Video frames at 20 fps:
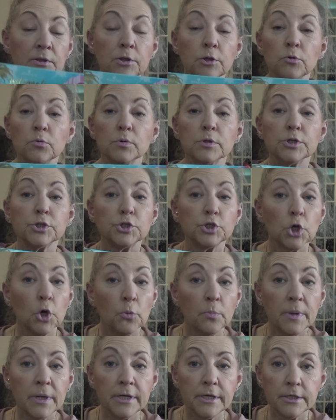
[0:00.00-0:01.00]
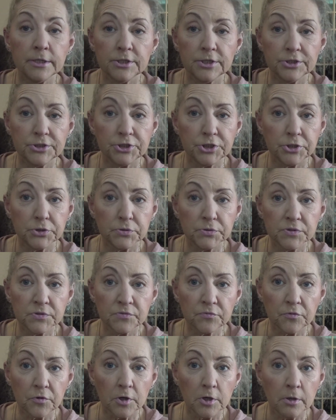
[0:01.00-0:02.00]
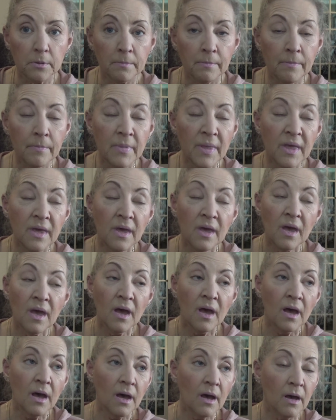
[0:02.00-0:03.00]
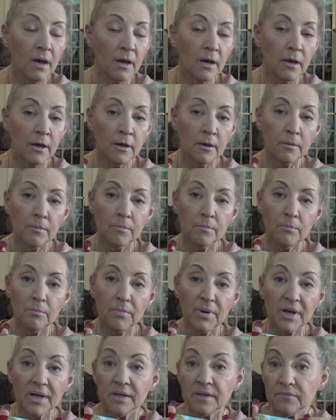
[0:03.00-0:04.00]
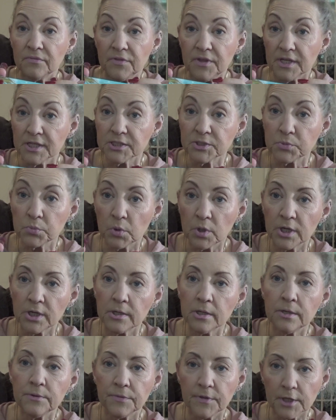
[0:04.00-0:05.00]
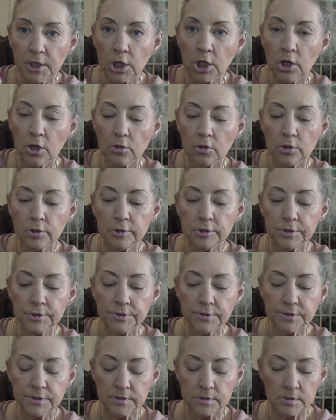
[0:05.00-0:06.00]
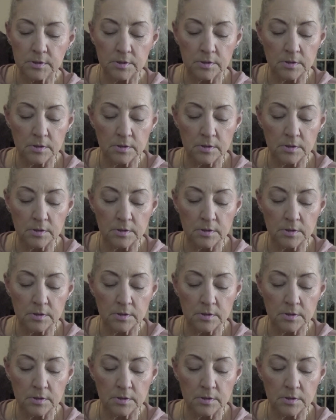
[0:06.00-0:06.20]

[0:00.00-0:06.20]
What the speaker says: There were so many to choose from, but this one, the colors,